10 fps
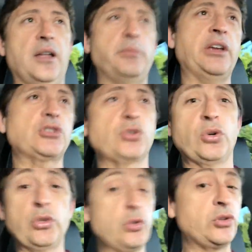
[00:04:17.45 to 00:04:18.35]
Make
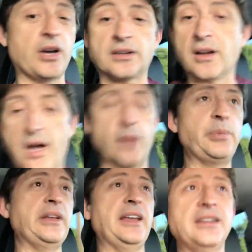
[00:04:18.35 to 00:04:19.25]
sure you do not
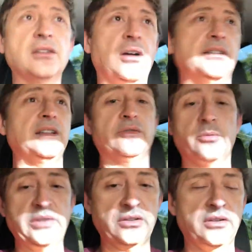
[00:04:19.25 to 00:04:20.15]
copy any content
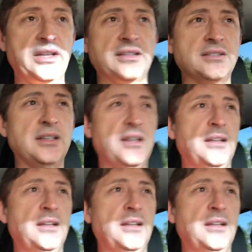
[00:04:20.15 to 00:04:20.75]
from the internet.